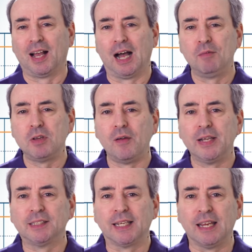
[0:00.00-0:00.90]
I'm
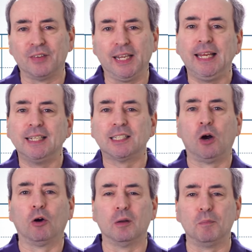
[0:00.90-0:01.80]
going to give each
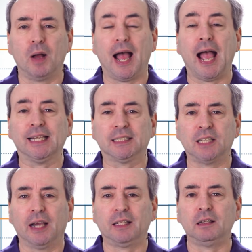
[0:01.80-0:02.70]
column a
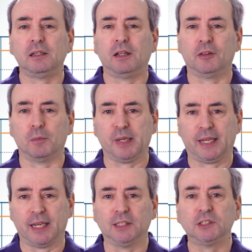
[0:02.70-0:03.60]
title that
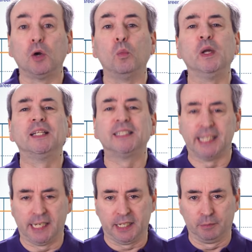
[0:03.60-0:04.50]
begins with
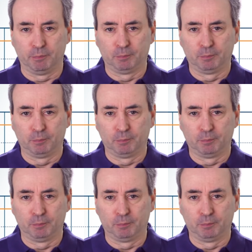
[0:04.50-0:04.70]
T.